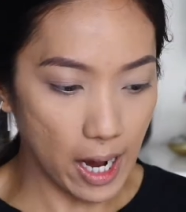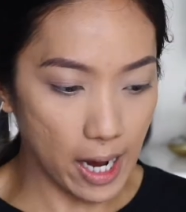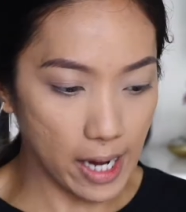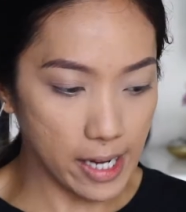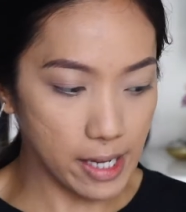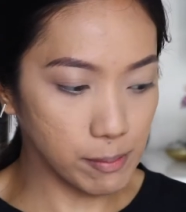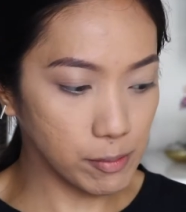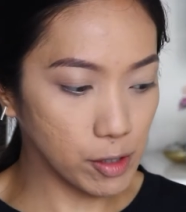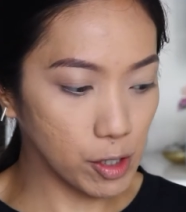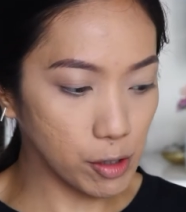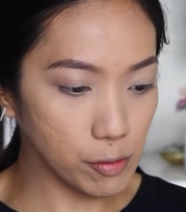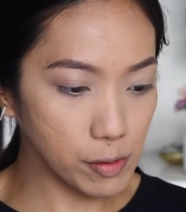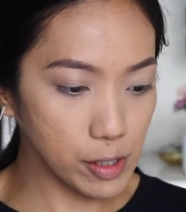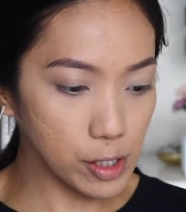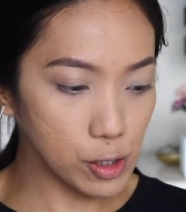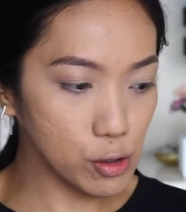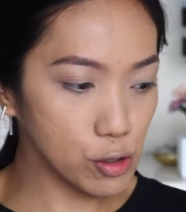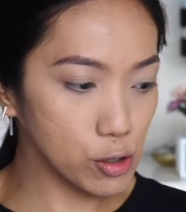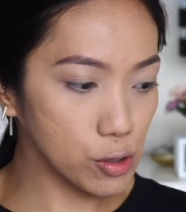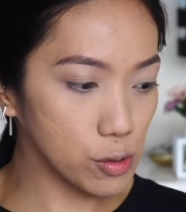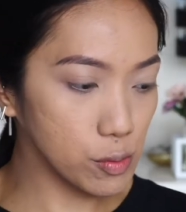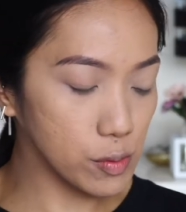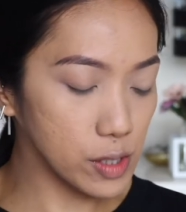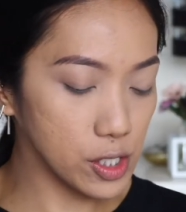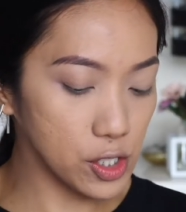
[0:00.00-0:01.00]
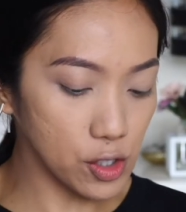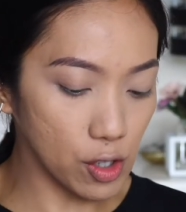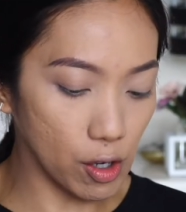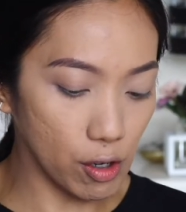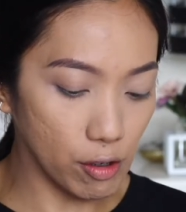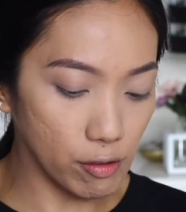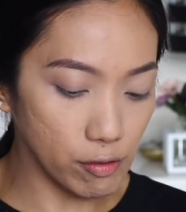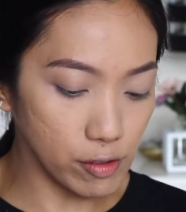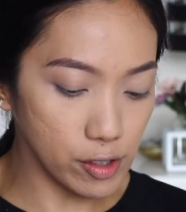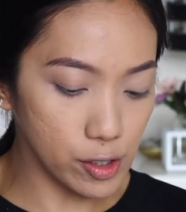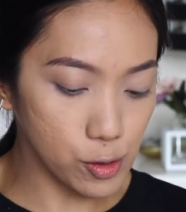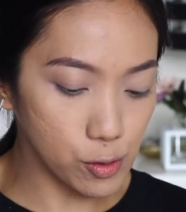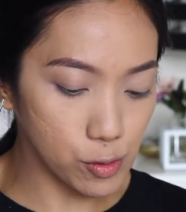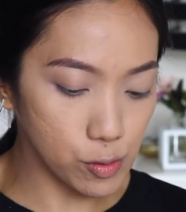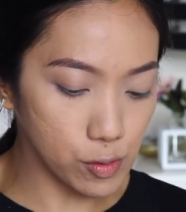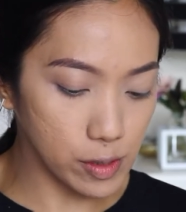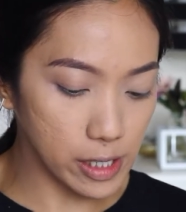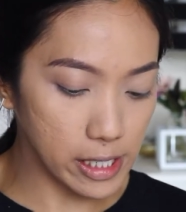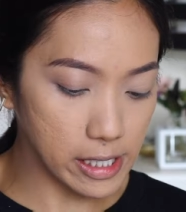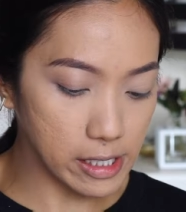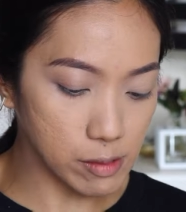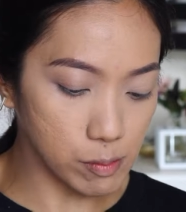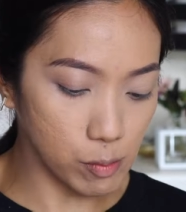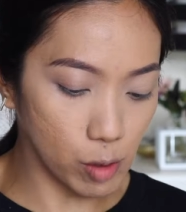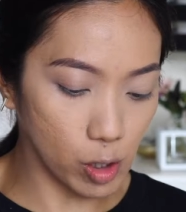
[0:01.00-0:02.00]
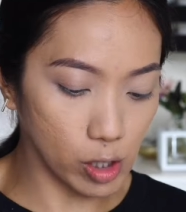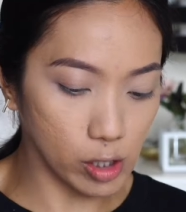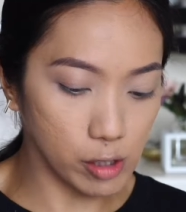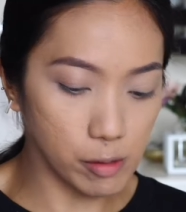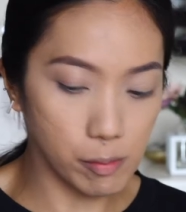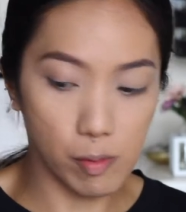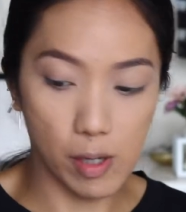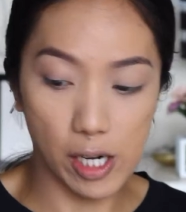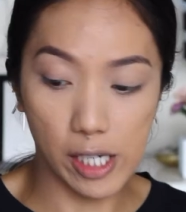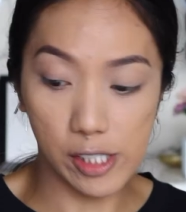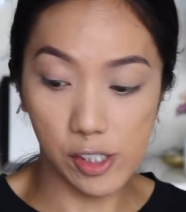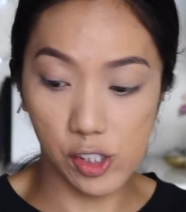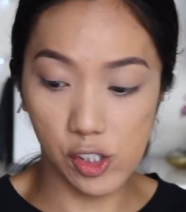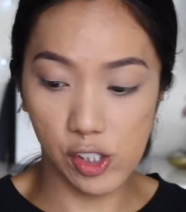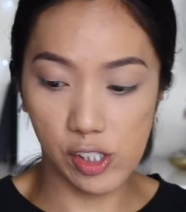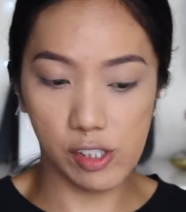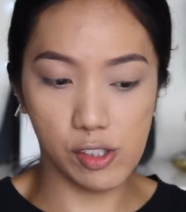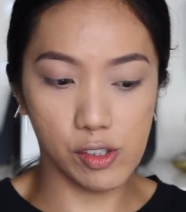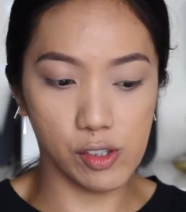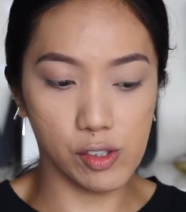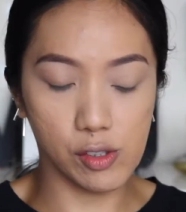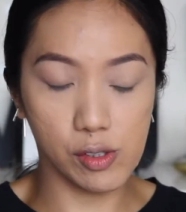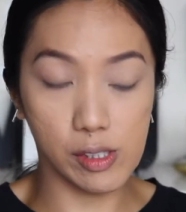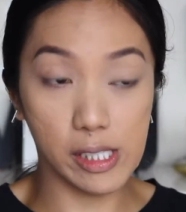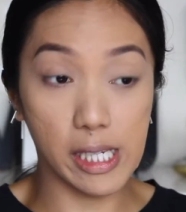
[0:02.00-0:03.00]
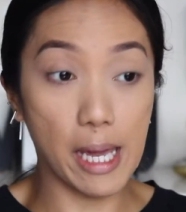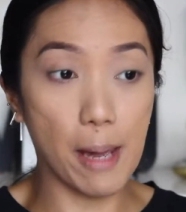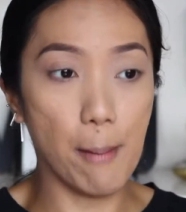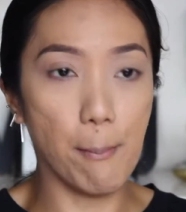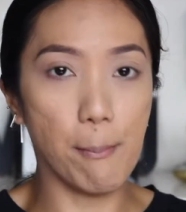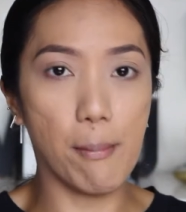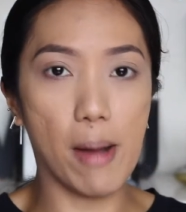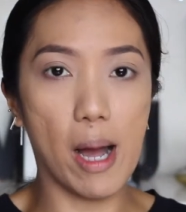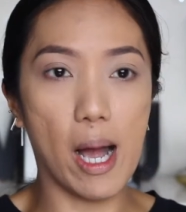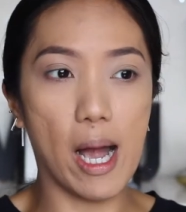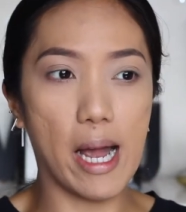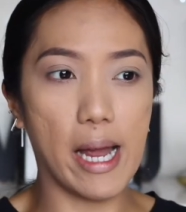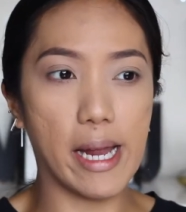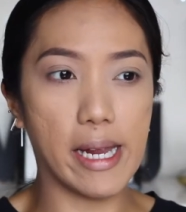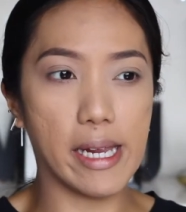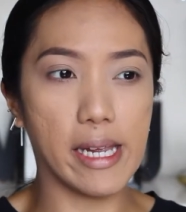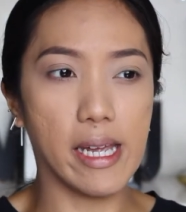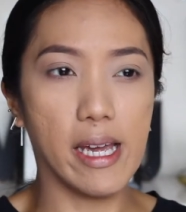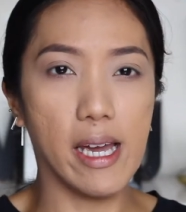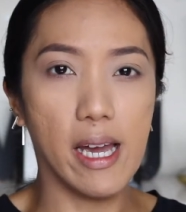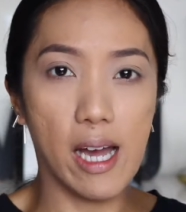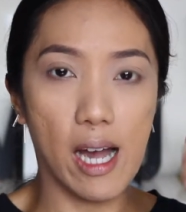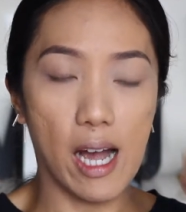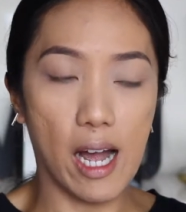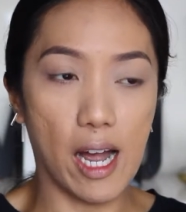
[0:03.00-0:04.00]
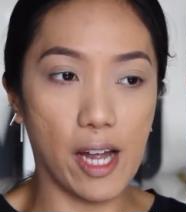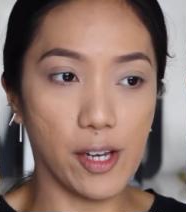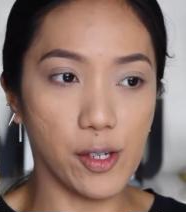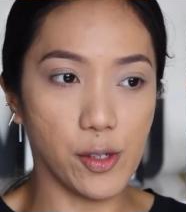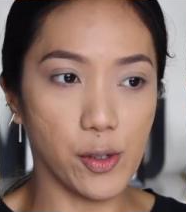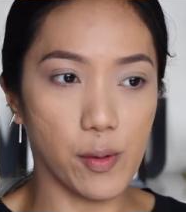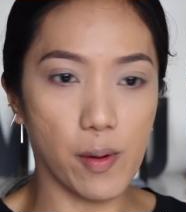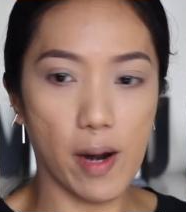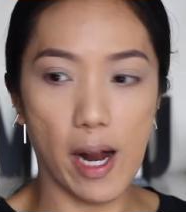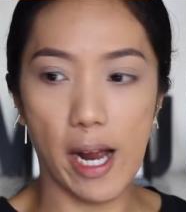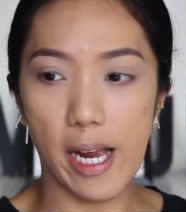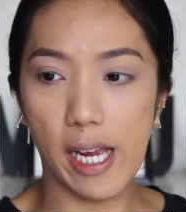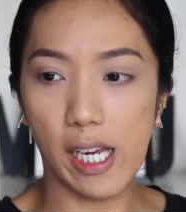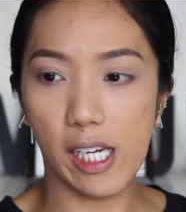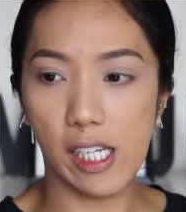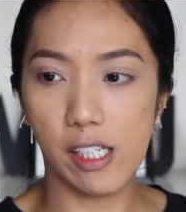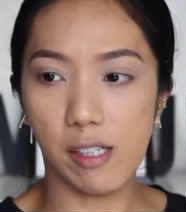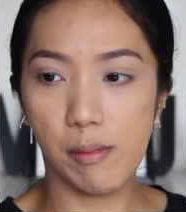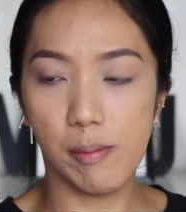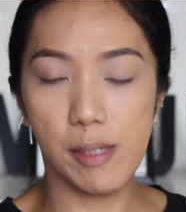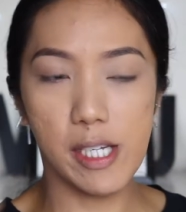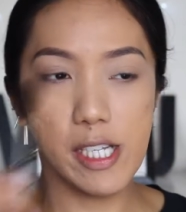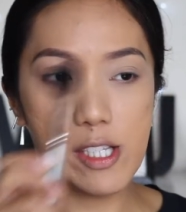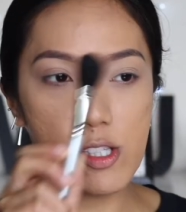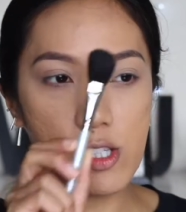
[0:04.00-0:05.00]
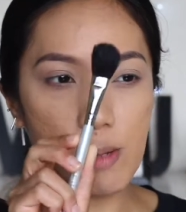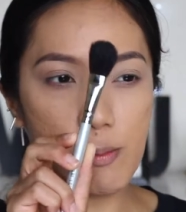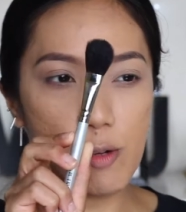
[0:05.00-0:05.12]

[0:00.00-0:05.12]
I am going to switch over to a smaller brush just to get my under eye a little bit.